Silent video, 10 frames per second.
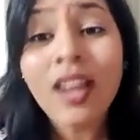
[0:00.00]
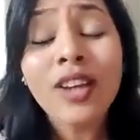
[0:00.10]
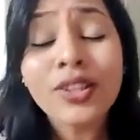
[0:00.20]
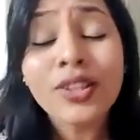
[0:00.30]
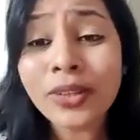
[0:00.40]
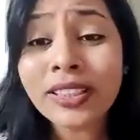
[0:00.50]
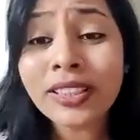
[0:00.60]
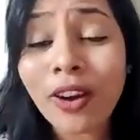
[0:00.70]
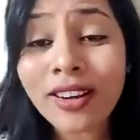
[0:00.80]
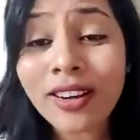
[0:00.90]
Today, the
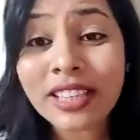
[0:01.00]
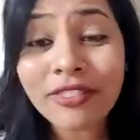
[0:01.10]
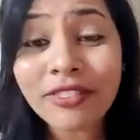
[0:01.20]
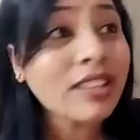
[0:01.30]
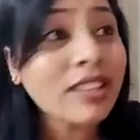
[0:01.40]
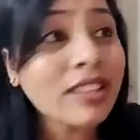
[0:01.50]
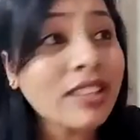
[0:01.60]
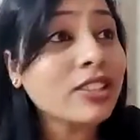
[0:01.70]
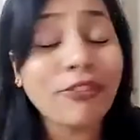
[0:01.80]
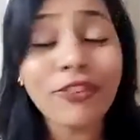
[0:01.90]
Lord has given us the
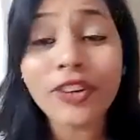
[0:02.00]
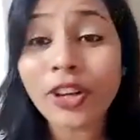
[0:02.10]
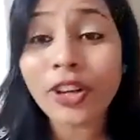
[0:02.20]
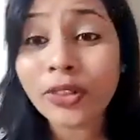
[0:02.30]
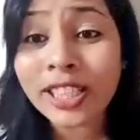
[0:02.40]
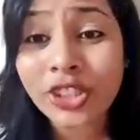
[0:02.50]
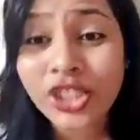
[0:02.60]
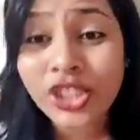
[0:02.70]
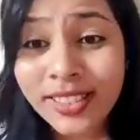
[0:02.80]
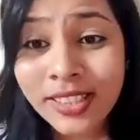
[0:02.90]
food, clothing,
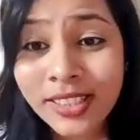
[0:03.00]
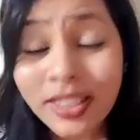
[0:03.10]
shelter,